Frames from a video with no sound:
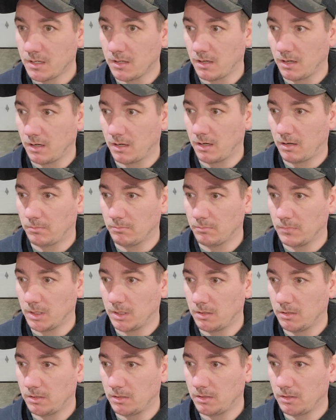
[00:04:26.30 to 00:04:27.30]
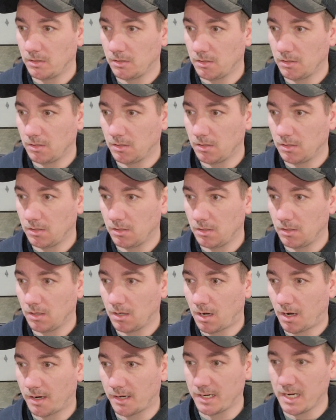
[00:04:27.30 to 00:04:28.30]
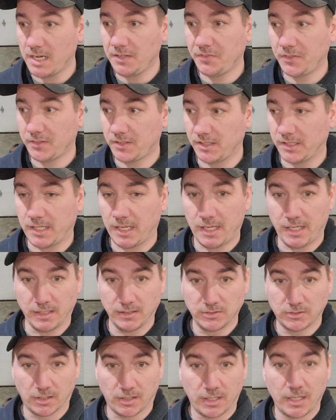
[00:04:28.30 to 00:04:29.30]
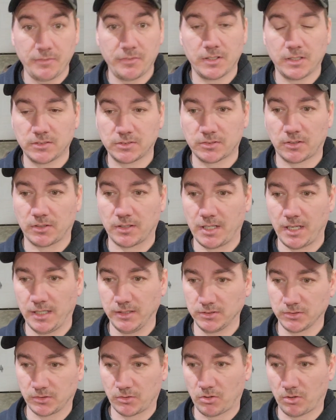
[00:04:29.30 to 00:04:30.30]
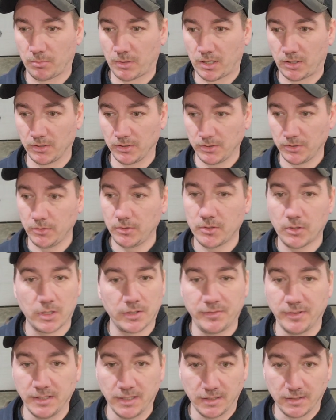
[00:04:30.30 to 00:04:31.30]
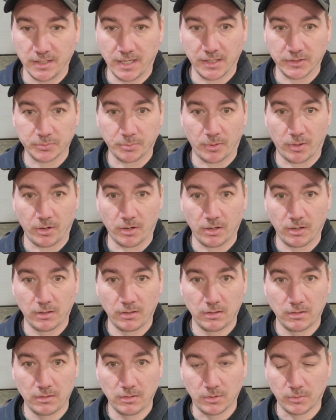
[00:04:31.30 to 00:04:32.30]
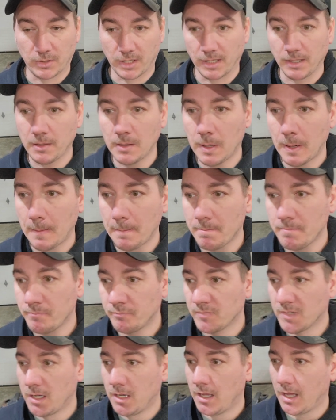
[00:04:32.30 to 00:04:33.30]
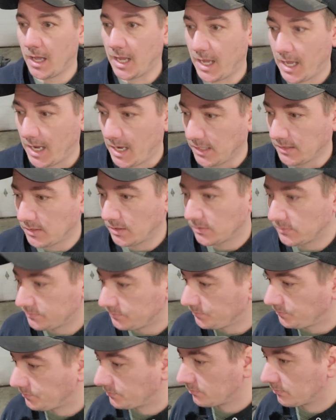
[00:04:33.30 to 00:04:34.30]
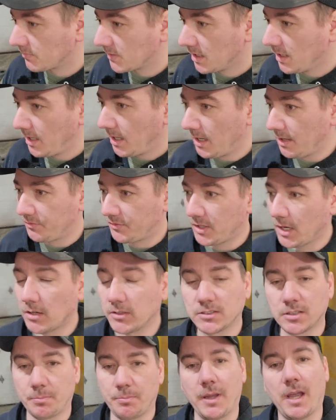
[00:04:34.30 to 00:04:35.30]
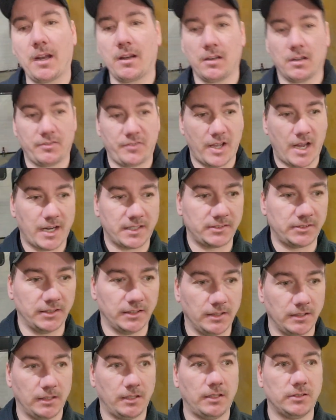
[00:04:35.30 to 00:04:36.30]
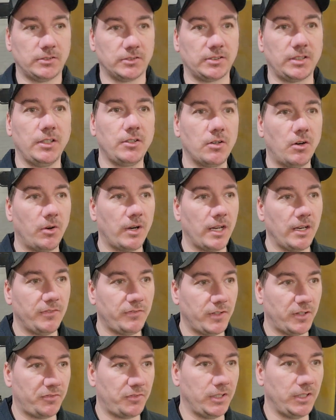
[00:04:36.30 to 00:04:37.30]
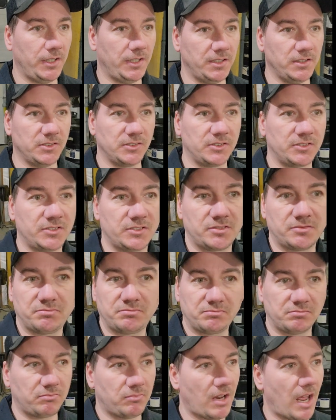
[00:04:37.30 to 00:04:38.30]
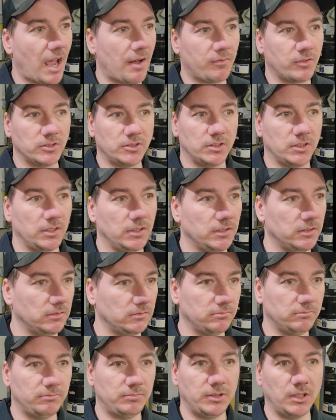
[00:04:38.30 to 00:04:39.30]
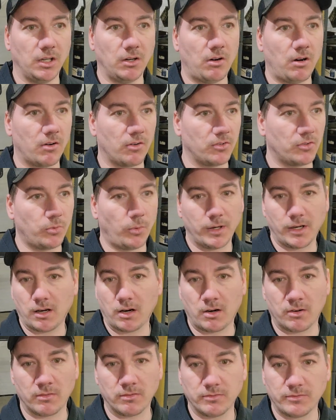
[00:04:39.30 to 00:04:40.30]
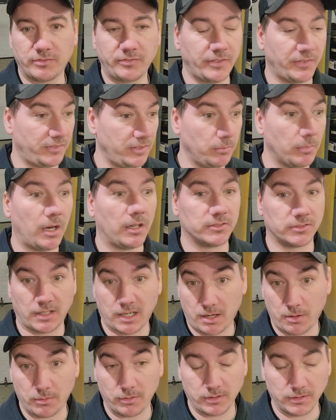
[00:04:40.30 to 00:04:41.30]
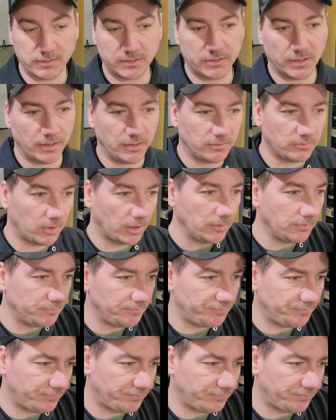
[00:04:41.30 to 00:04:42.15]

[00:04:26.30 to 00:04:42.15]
Um, on an 850 cage, on an 850 cert cage in chromoly, you don't even need a dash bar, okay? And if there's a bad enough accident, so say you're going 850s, averaging, you know, 120 to 150 miles an hour, let's say, right?